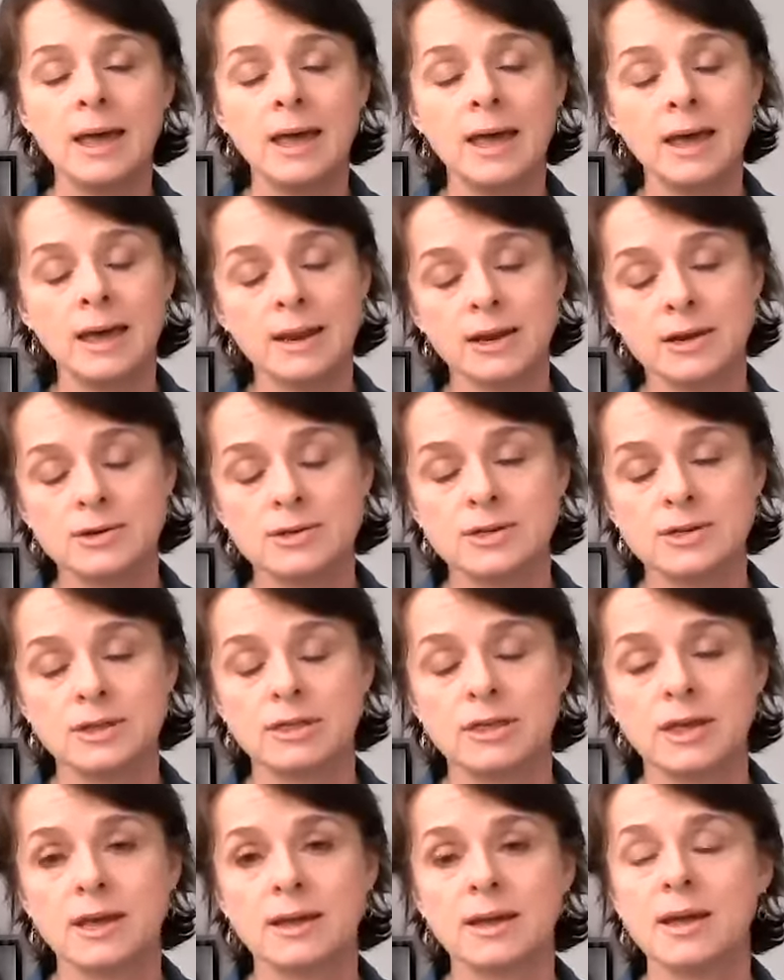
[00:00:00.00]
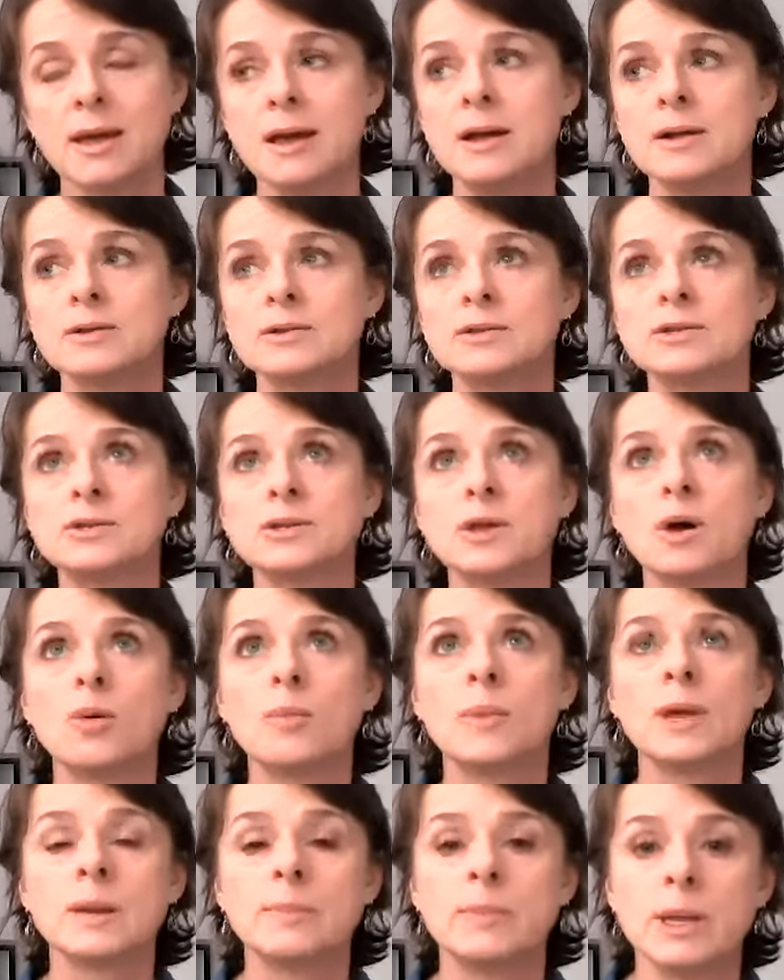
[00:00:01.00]
And here's the thing, so
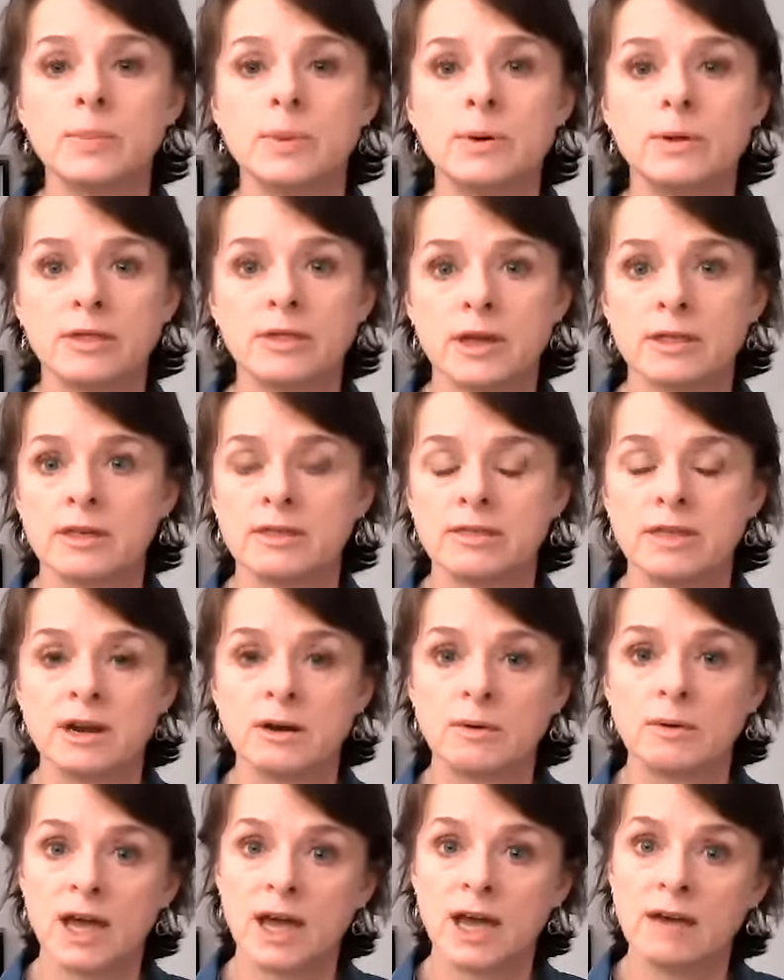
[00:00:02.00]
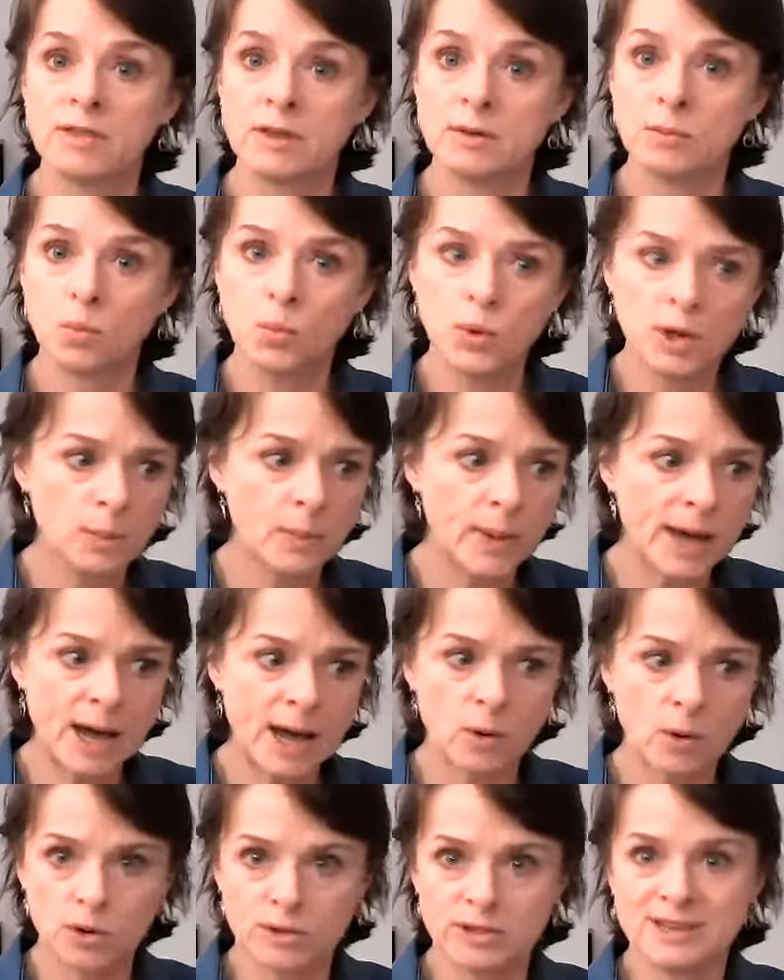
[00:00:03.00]
many people think that they don't have the
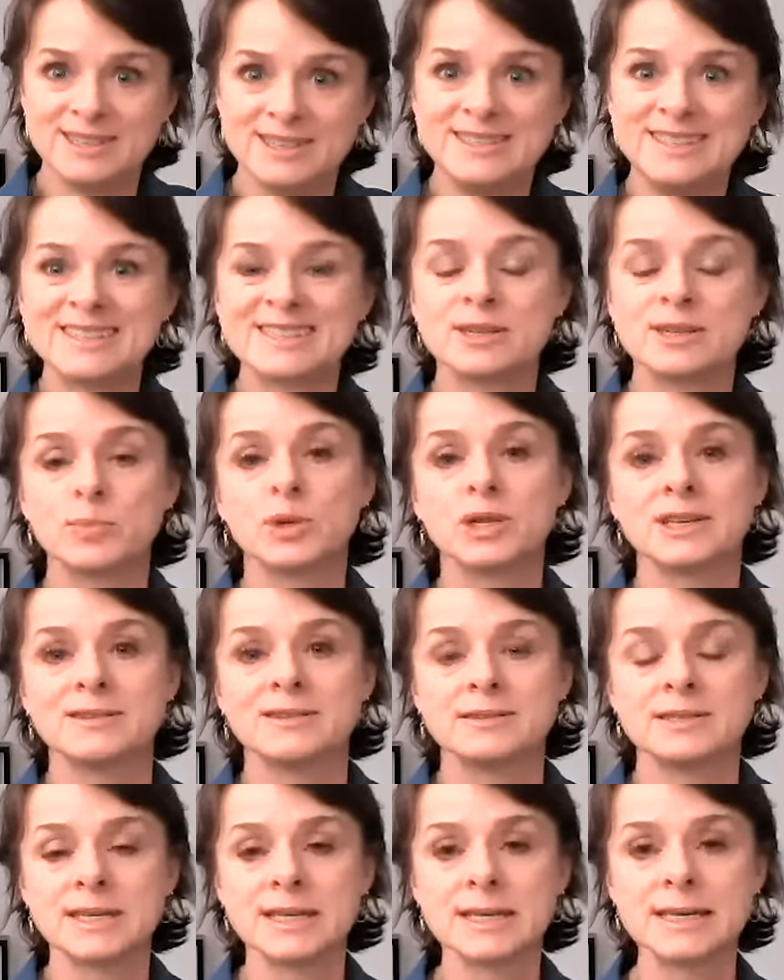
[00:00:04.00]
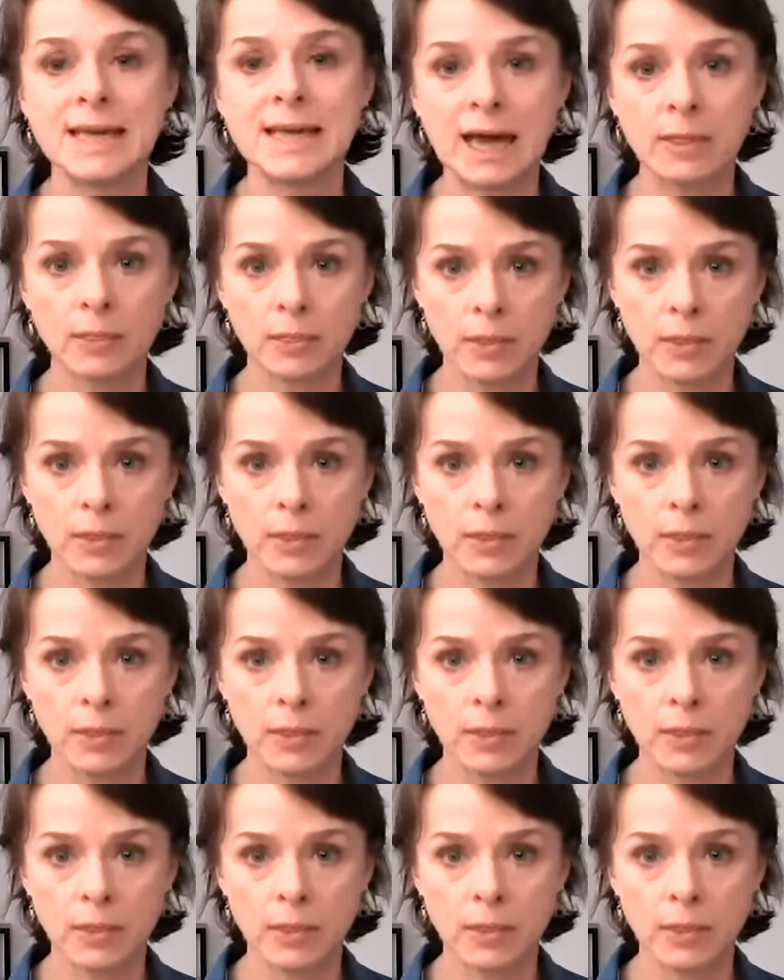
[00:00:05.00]
willpower or the discipline to get